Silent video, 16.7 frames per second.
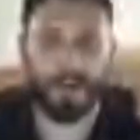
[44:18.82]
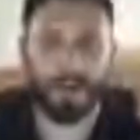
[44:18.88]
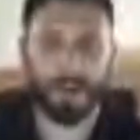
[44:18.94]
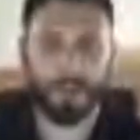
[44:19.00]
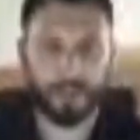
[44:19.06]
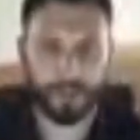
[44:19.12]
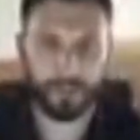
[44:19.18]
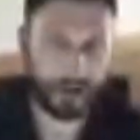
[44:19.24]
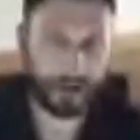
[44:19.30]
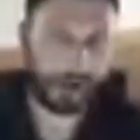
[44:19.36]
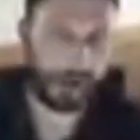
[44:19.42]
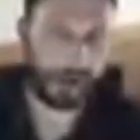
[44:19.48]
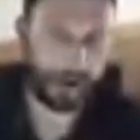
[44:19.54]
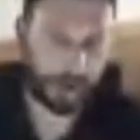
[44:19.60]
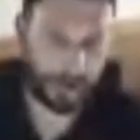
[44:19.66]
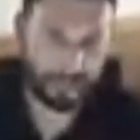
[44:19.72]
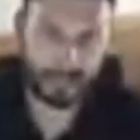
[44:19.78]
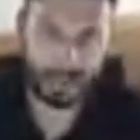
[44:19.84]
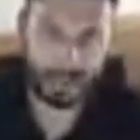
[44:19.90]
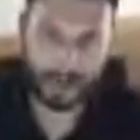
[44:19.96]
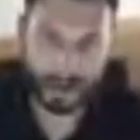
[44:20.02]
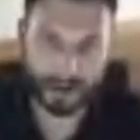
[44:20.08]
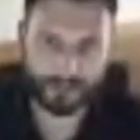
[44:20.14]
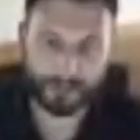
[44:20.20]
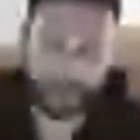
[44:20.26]
they are
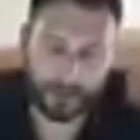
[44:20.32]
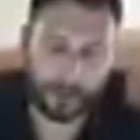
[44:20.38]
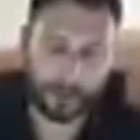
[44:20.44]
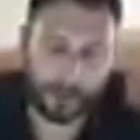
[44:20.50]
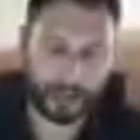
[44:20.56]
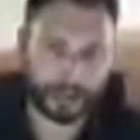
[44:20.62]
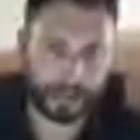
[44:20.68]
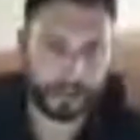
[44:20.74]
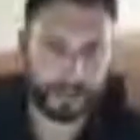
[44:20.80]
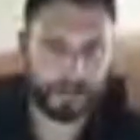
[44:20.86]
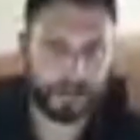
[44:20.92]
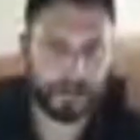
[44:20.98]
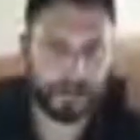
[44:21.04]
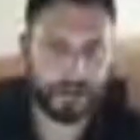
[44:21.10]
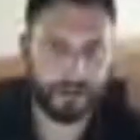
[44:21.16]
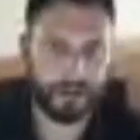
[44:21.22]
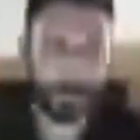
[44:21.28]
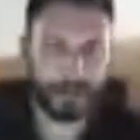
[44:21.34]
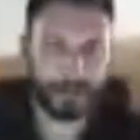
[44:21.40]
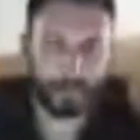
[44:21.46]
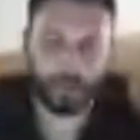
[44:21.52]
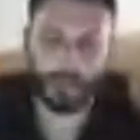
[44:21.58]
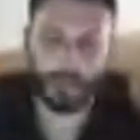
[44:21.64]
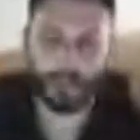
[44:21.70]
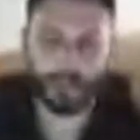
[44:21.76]
8.5 feet wide. And the
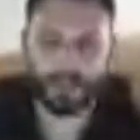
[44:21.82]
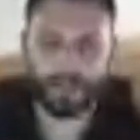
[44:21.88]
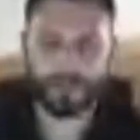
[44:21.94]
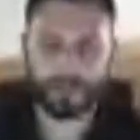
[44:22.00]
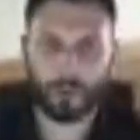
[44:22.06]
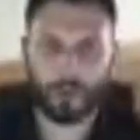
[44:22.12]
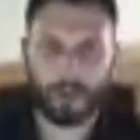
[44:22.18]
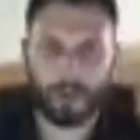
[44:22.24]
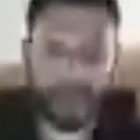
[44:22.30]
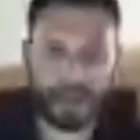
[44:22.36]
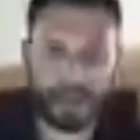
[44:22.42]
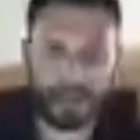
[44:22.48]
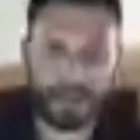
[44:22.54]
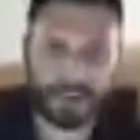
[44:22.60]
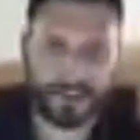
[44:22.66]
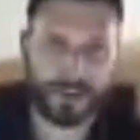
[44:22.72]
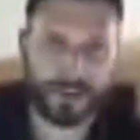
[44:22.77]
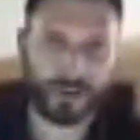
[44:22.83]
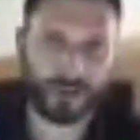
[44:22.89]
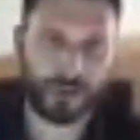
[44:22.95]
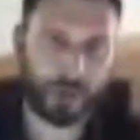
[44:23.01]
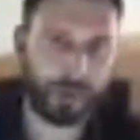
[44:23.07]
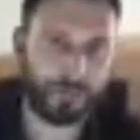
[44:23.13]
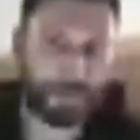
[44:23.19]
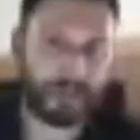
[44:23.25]
reason for that is there's no
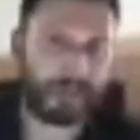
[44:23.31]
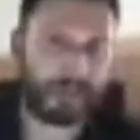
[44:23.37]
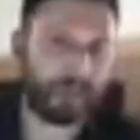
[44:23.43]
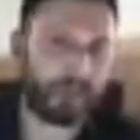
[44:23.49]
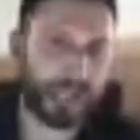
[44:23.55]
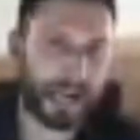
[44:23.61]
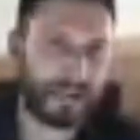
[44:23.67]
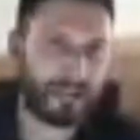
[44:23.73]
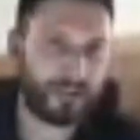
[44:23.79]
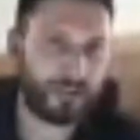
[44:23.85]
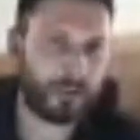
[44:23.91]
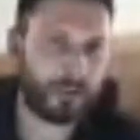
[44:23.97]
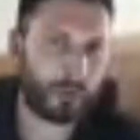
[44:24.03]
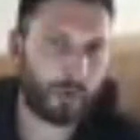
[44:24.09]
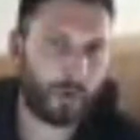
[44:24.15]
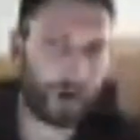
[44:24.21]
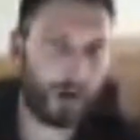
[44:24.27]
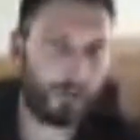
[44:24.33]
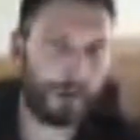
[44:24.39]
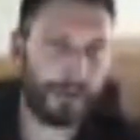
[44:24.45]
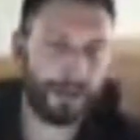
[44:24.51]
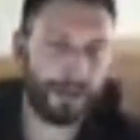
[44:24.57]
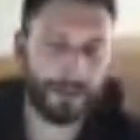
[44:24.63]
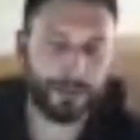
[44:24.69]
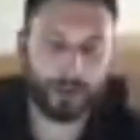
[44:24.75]
special license requirement,
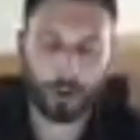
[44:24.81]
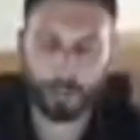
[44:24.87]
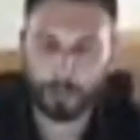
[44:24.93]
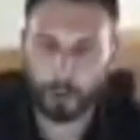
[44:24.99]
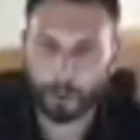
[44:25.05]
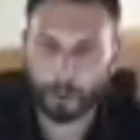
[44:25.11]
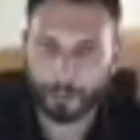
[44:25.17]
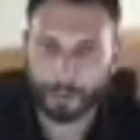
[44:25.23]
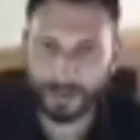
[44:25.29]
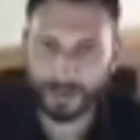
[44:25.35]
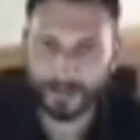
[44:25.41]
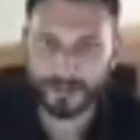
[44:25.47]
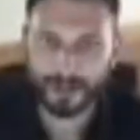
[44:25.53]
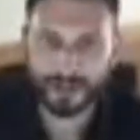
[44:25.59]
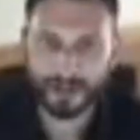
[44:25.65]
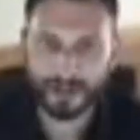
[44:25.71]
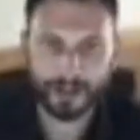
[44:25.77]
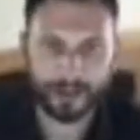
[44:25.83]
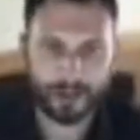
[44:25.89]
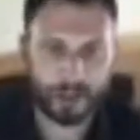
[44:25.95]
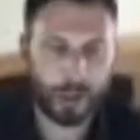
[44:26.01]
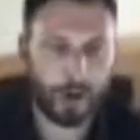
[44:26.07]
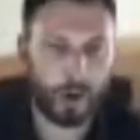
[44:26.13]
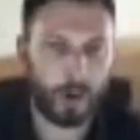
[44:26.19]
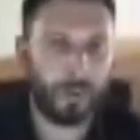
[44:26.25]
no permits,
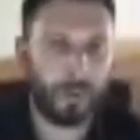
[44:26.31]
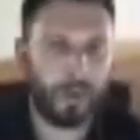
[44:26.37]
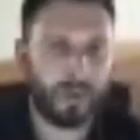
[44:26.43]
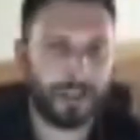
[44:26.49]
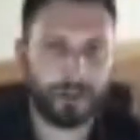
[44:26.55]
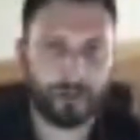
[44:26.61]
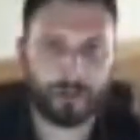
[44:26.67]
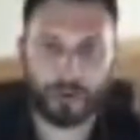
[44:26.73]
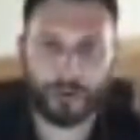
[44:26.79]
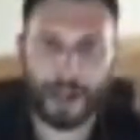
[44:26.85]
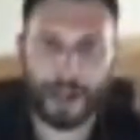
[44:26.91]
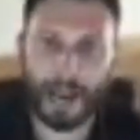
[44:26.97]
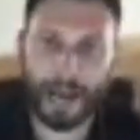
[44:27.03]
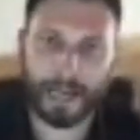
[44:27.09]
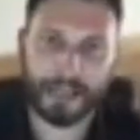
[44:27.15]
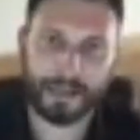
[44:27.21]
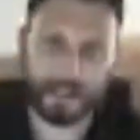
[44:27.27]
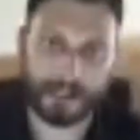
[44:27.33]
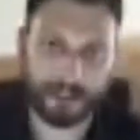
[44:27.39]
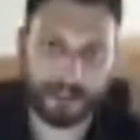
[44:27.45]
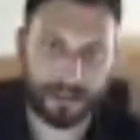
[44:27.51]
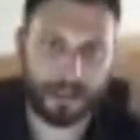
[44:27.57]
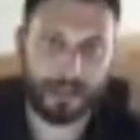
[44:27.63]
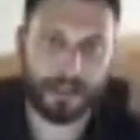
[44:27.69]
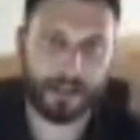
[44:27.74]
no additional anything
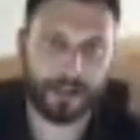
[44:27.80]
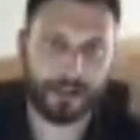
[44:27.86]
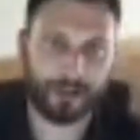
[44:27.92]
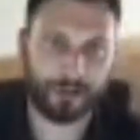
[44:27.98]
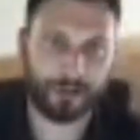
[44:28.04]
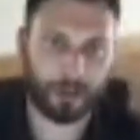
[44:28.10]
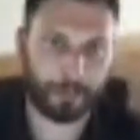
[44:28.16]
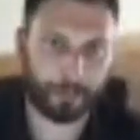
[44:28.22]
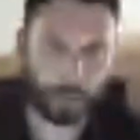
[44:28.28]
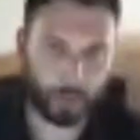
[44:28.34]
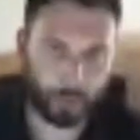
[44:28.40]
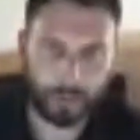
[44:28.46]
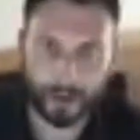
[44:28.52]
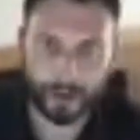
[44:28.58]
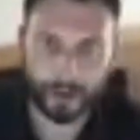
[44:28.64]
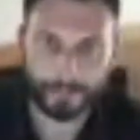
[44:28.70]
needed to pull them.